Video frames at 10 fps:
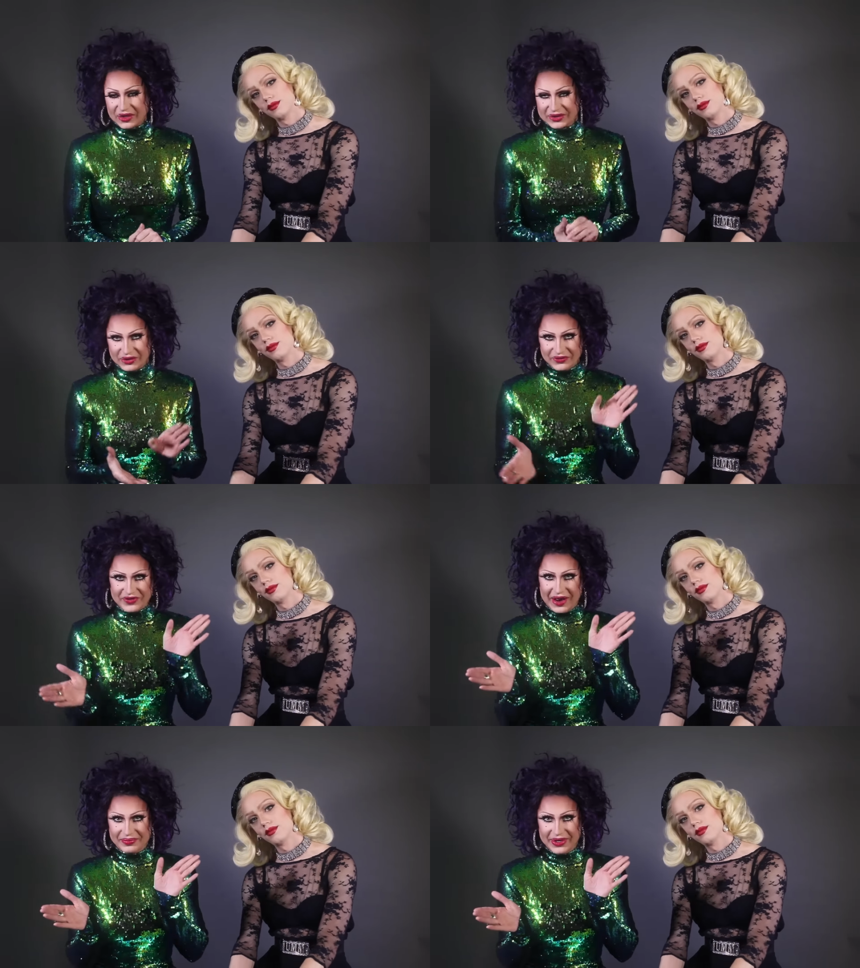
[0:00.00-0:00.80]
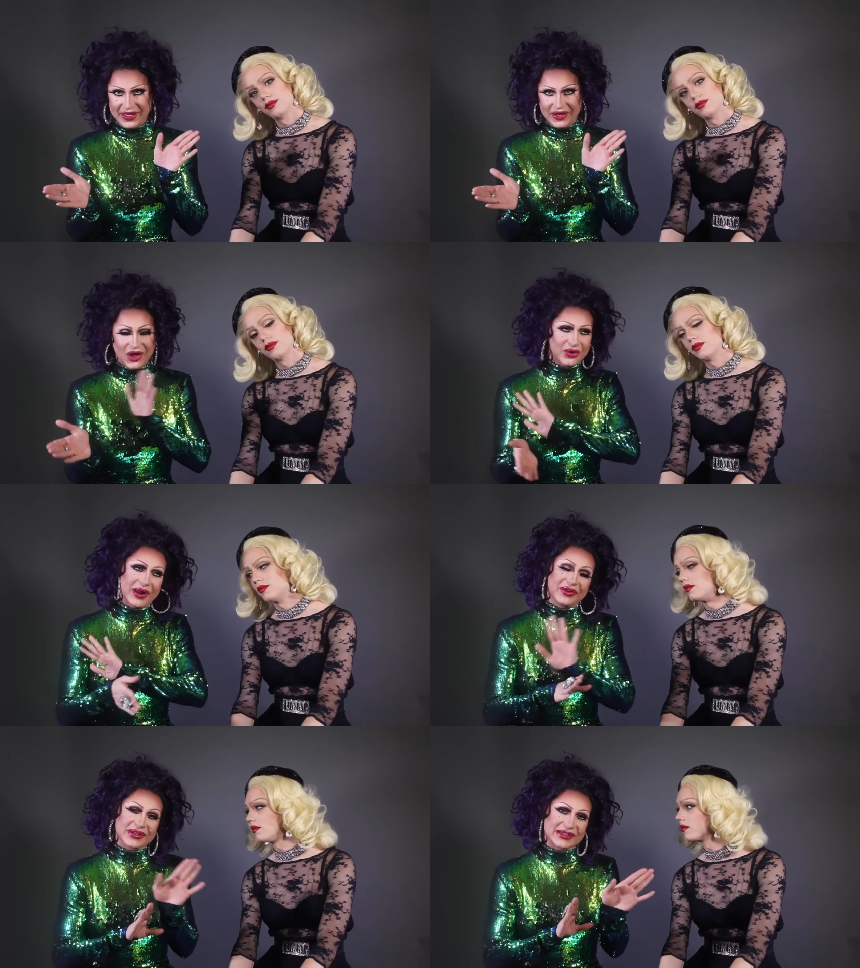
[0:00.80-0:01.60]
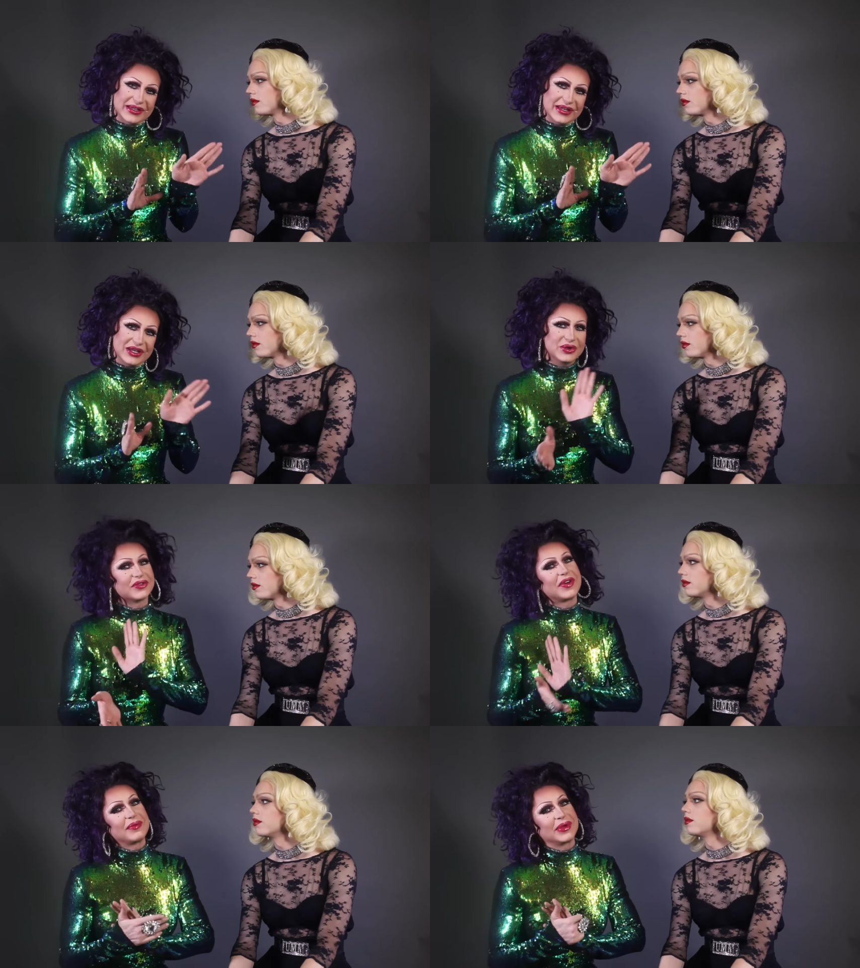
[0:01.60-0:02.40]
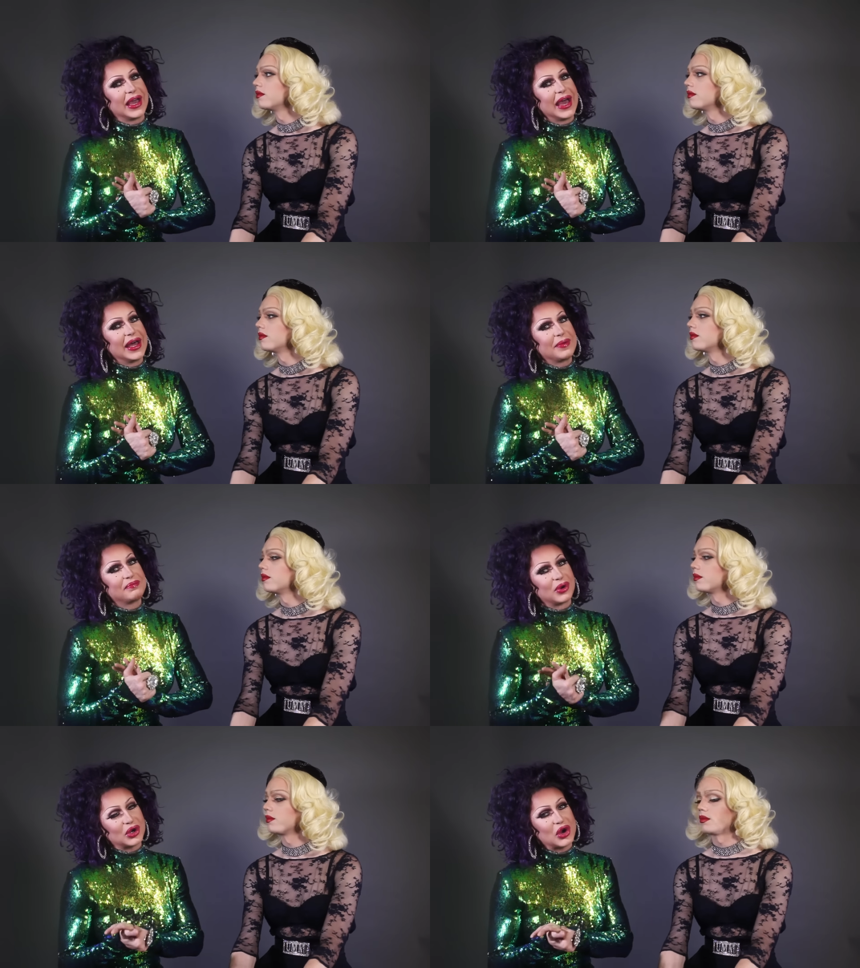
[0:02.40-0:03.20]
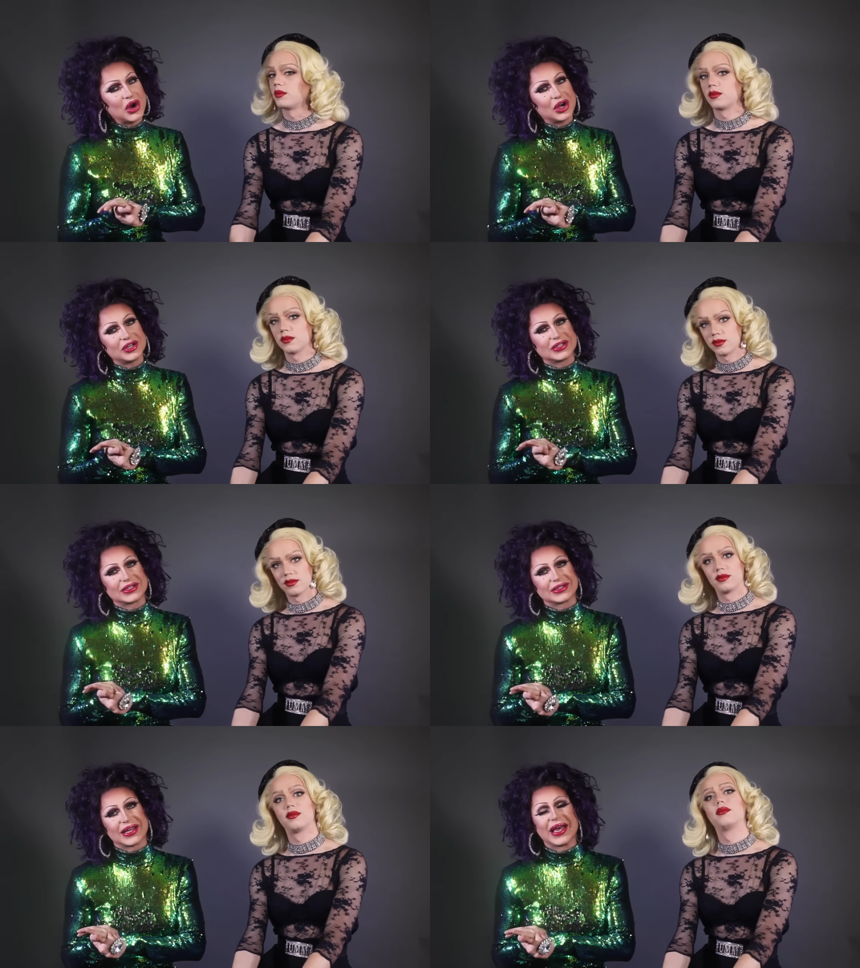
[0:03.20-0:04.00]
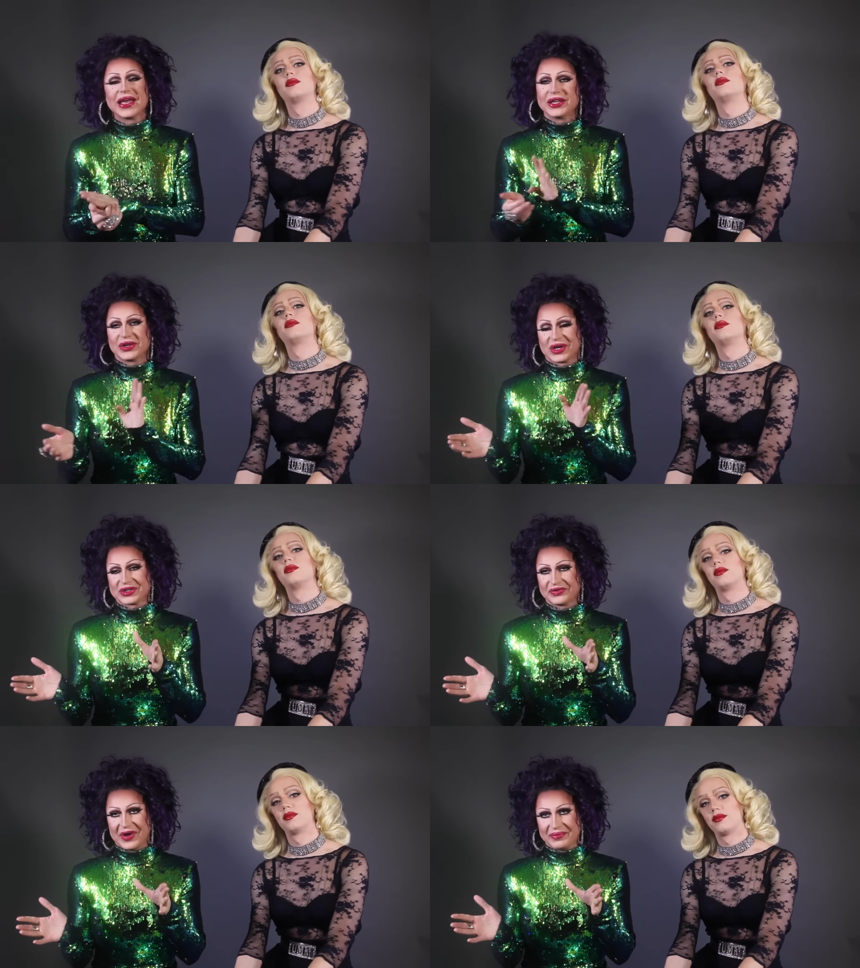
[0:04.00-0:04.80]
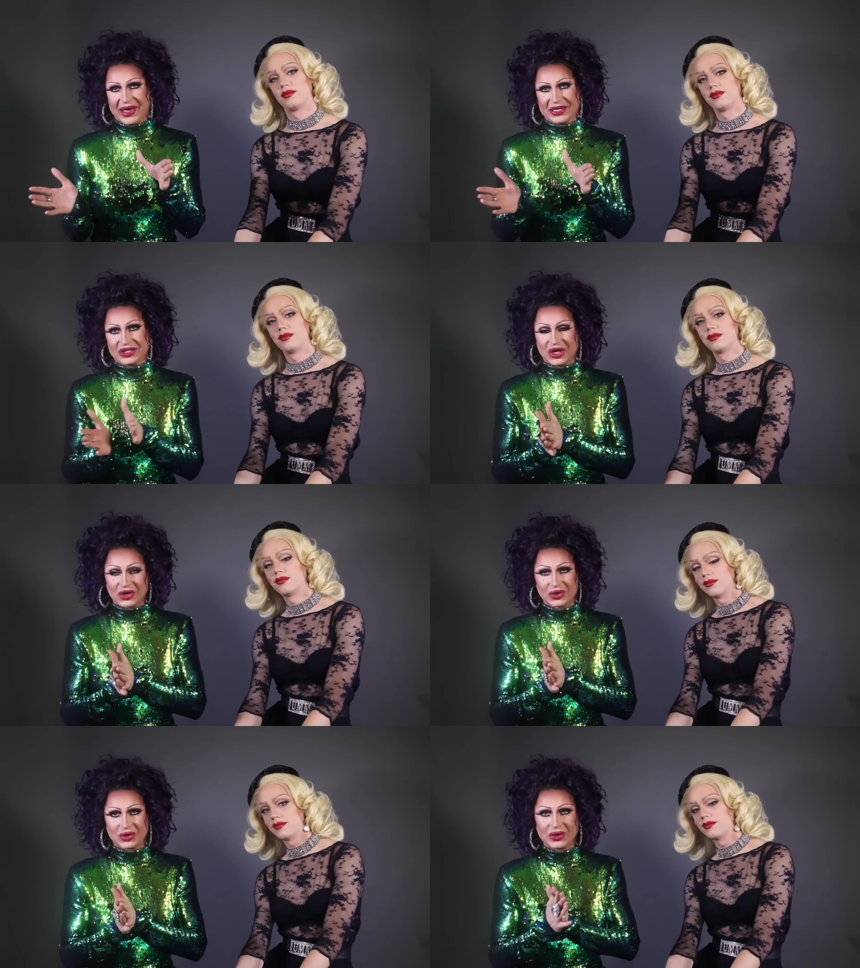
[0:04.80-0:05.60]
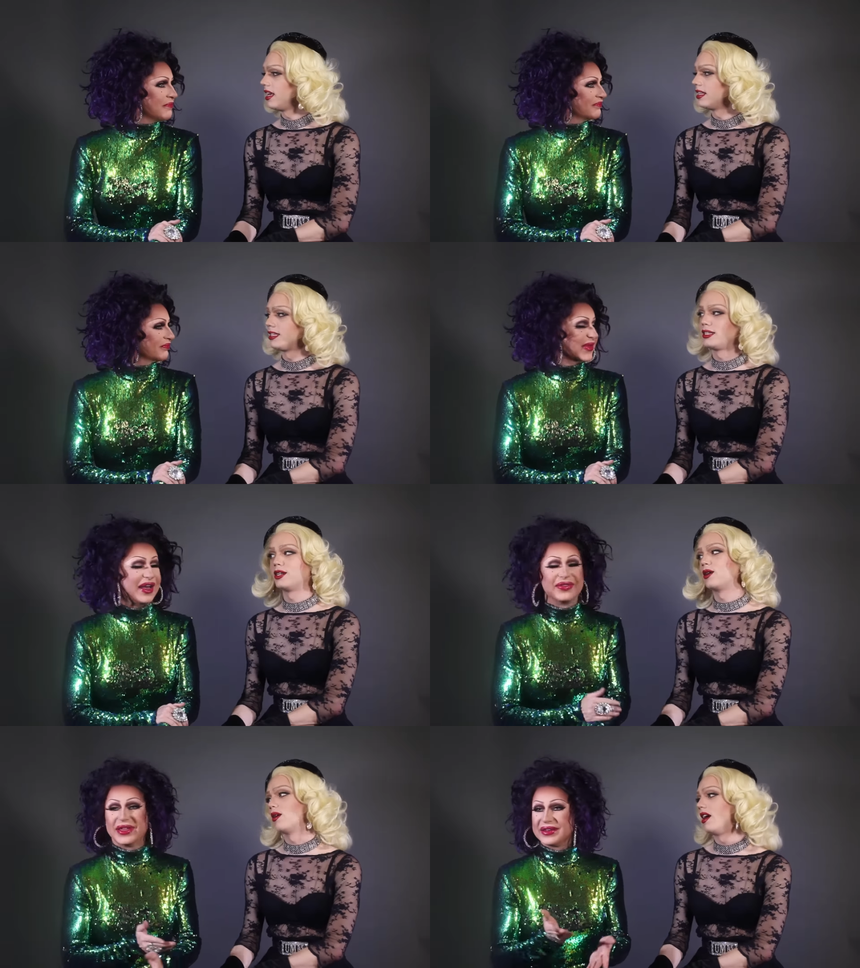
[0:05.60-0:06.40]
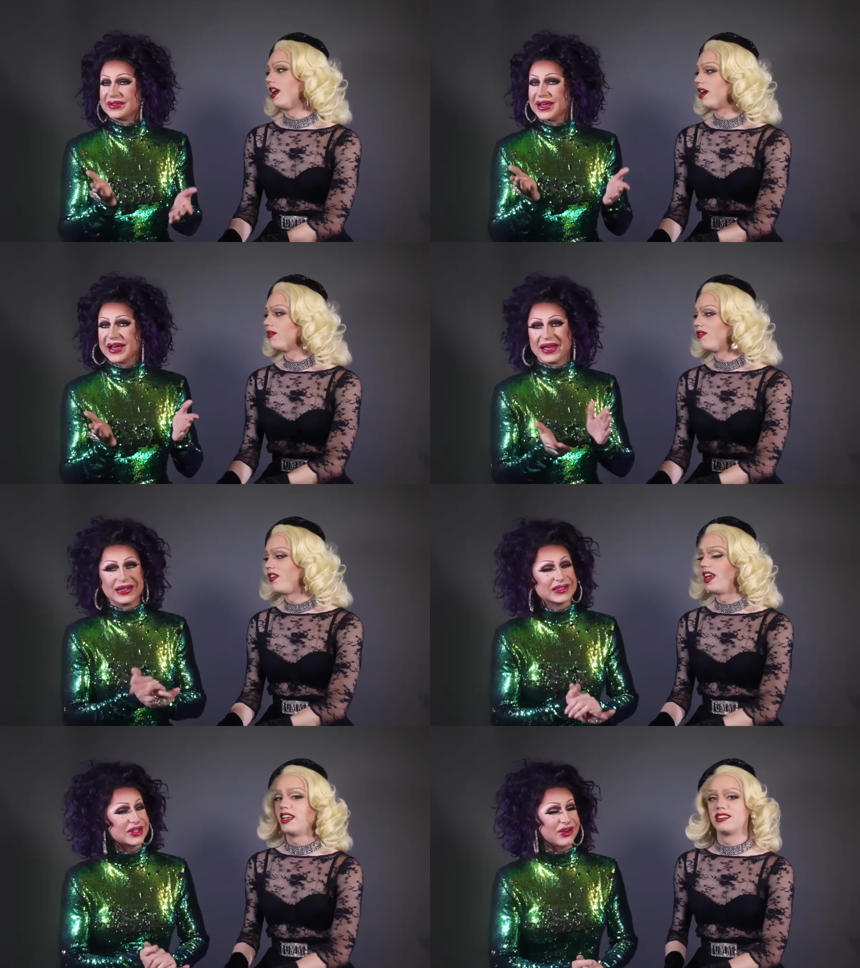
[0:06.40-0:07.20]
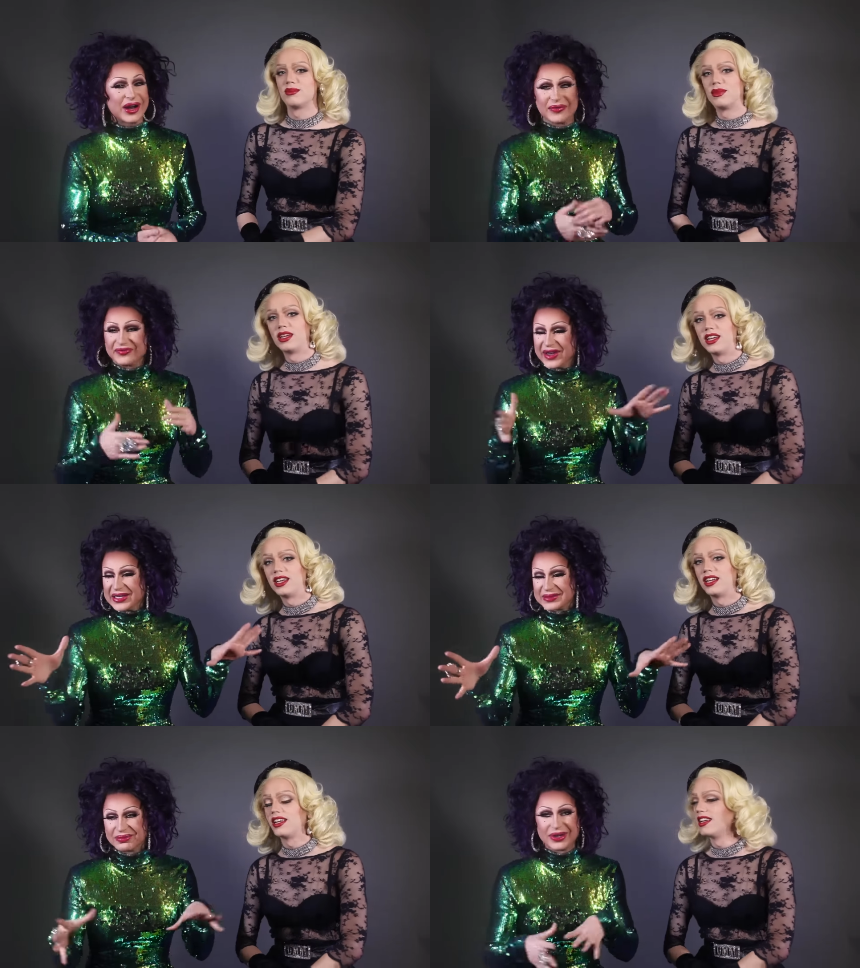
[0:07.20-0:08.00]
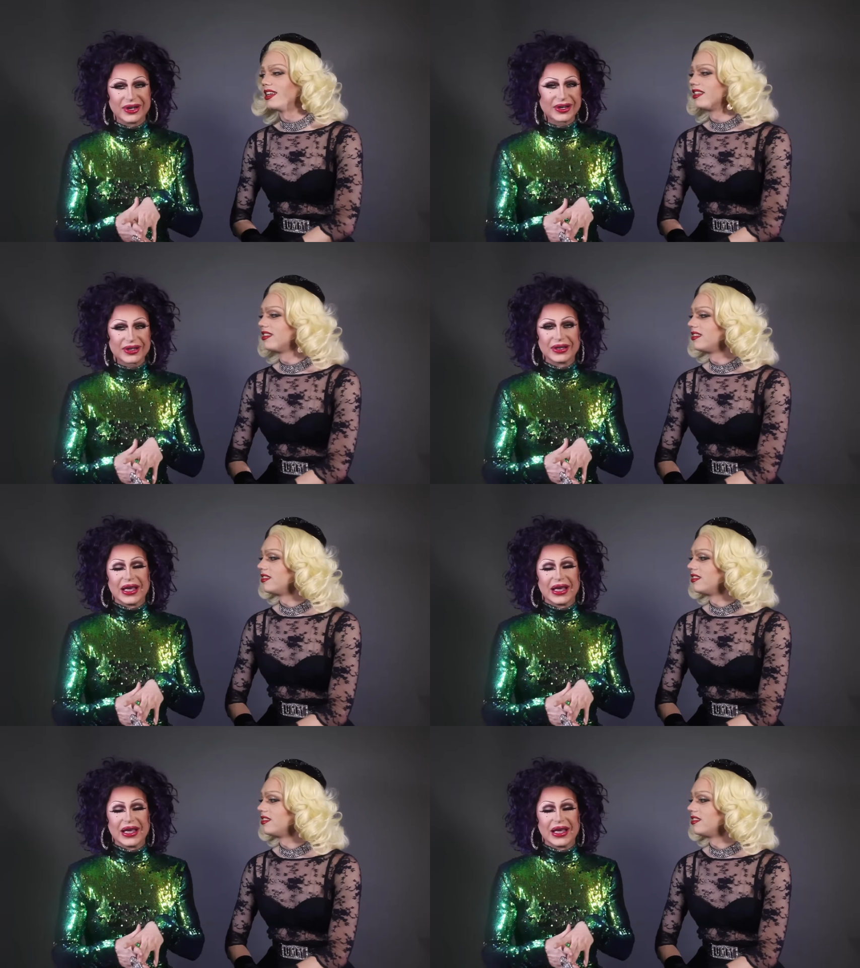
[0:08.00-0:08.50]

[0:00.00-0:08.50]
Speaker 1: also you can find me all around the city. You can find me at Burkhart's. You can also find me at Jungle, Instagram, and then yeah, Instagram, Facebook. Facebook.